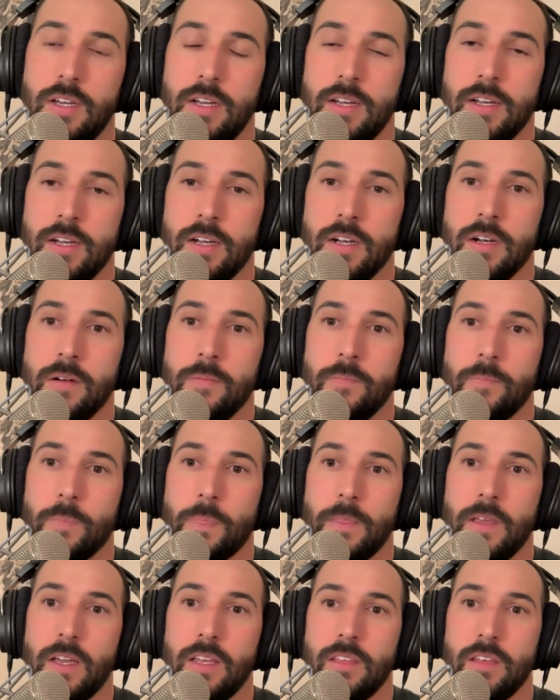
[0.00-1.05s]
Um,
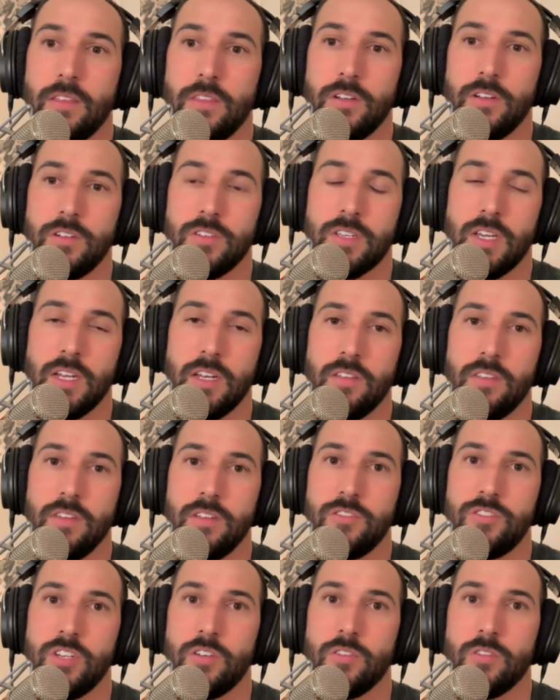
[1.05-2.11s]
and then there's kind of the
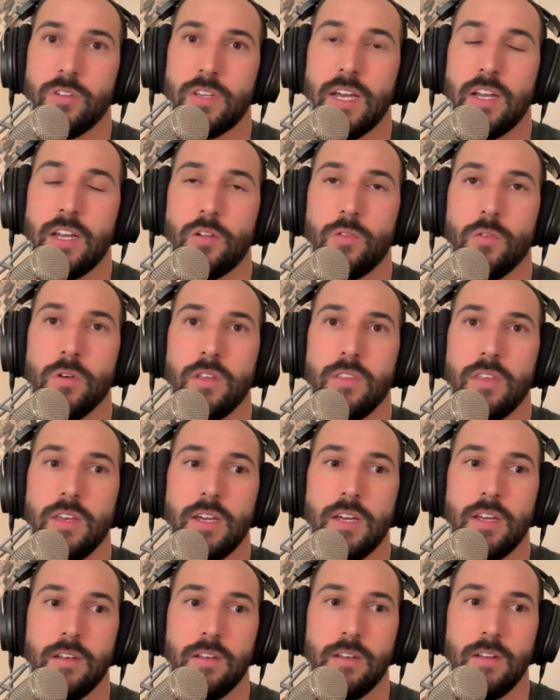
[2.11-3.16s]
general category
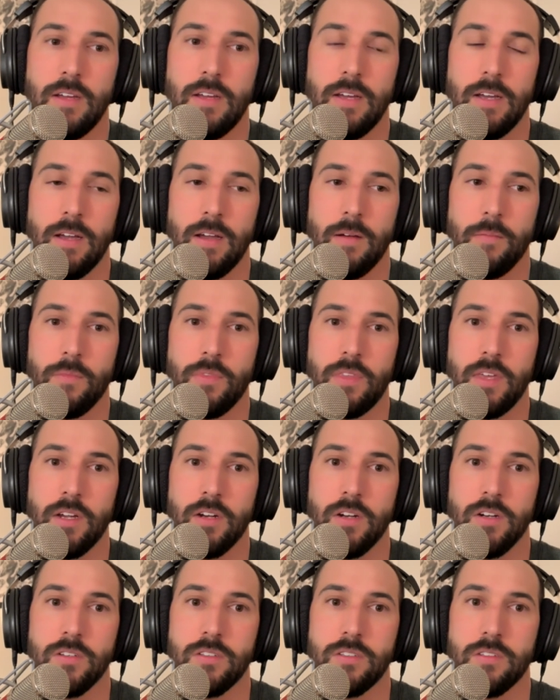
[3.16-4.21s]
that um,
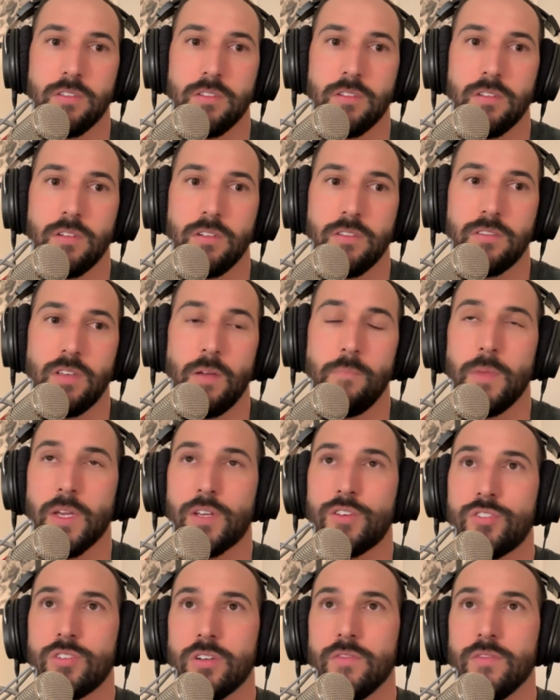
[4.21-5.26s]
there's some mixture of